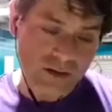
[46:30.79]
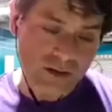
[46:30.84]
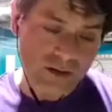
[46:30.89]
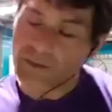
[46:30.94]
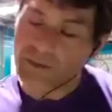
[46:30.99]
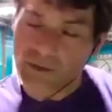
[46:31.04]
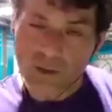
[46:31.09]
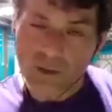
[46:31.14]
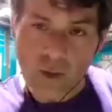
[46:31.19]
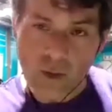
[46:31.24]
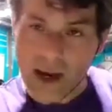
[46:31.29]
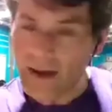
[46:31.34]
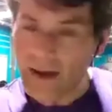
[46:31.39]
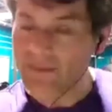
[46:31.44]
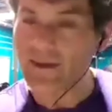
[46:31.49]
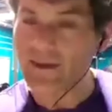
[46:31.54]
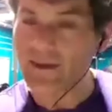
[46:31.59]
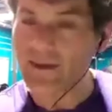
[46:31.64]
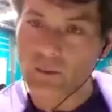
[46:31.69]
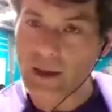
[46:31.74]
throughout
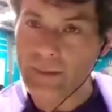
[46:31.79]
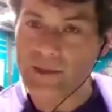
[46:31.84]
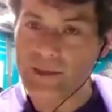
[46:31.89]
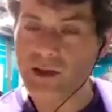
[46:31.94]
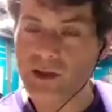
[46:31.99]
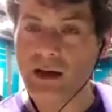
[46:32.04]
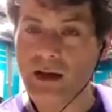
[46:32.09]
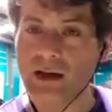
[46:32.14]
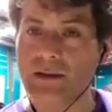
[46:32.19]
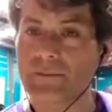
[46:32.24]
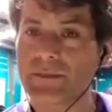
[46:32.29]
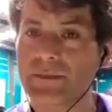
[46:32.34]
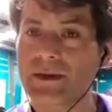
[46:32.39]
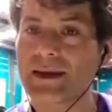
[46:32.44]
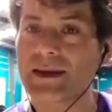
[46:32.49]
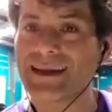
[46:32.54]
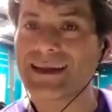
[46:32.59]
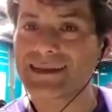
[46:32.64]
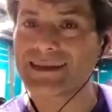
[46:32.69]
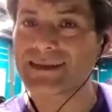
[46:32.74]
that website
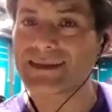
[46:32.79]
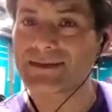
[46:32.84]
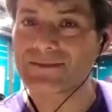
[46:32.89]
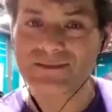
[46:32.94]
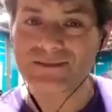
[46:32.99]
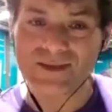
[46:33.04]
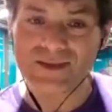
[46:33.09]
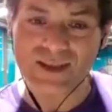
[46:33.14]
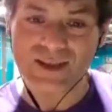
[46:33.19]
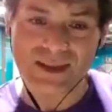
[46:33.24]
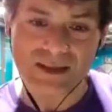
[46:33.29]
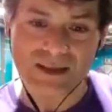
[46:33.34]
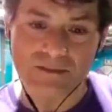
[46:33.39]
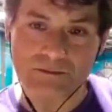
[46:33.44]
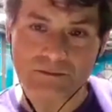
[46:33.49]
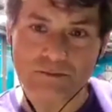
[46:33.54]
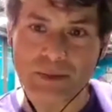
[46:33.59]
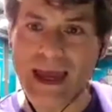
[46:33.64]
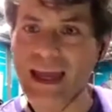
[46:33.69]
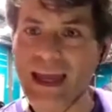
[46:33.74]
is just
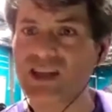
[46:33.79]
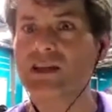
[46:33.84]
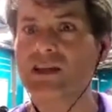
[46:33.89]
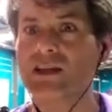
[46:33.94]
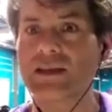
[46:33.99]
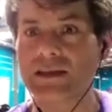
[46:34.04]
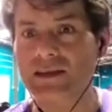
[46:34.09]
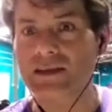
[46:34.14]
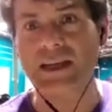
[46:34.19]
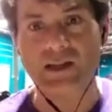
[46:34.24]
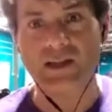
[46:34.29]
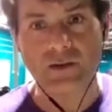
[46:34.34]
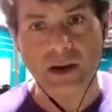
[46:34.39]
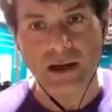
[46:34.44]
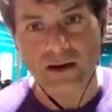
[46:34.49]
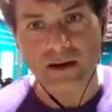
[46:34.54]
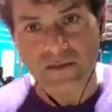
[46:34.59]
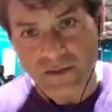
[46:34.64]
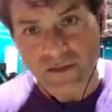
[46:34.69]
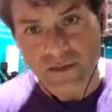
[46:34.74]
bashing
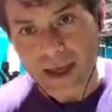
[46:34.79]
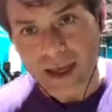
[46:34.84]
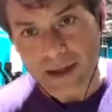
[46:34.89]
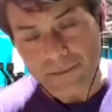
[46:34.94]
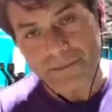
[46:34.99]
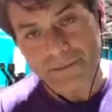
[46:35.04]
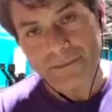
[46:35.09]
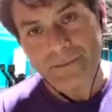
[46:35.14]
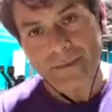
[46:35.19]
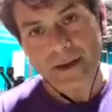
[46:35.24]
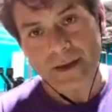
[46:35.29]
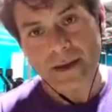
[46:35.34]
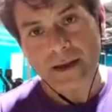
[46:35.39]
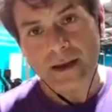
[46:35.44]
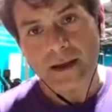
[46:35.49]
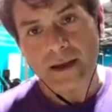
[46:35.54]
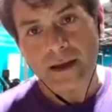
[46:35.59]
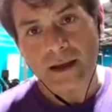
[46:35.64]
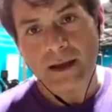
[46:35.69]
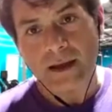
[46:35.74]
saturated fat.
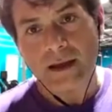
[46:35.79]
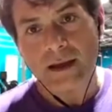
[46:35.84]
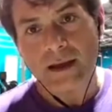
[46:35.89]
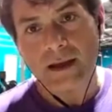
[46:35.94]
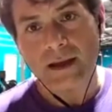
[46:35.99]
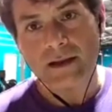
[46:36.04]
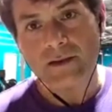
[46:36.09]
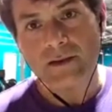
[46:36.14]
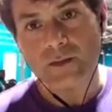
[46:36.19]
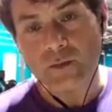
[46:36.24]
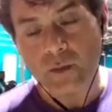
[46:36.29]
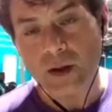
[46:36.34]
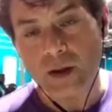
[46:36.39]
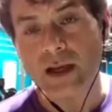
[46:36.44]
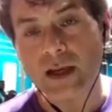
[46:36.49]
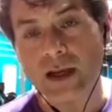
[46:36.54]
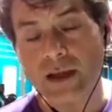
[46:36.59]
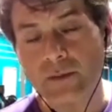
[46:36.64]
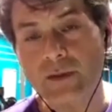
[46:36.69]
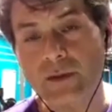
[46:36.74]
It's
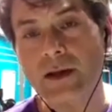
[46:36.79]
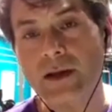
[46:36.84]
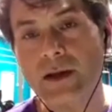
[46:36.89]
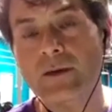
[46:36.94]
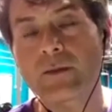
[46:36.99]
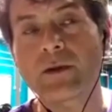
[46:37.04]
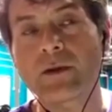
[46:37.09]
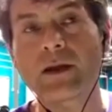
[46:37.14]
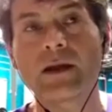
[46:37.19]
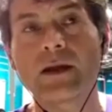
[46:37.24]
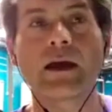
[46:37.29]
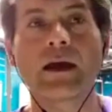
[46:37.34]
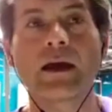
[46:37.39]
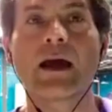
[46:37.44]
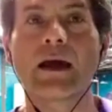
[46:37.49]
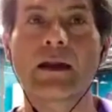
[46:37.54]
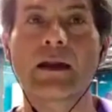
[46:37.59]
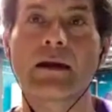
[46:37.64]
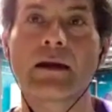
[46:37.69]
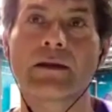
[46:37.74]
really, really, really
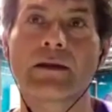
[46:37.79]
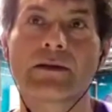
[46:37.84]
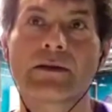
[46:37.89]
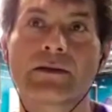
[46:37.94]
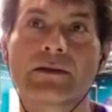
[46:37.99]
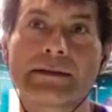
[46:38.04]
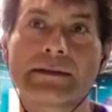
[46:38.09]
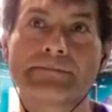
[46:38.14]
hard, and it's